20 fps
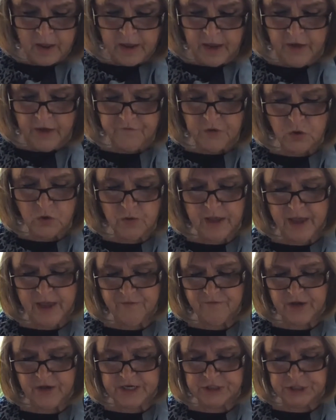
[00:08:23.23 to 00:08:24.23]
If you can't
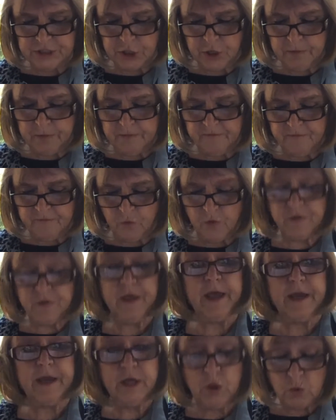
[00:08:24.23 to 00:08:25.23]
find Jerry before
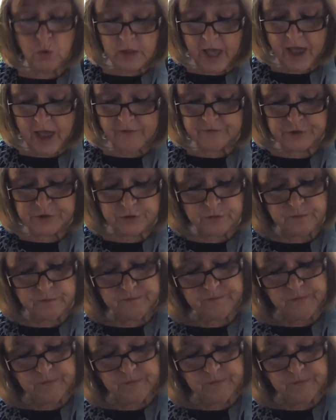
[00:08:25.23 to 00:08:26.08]
then, you will have to...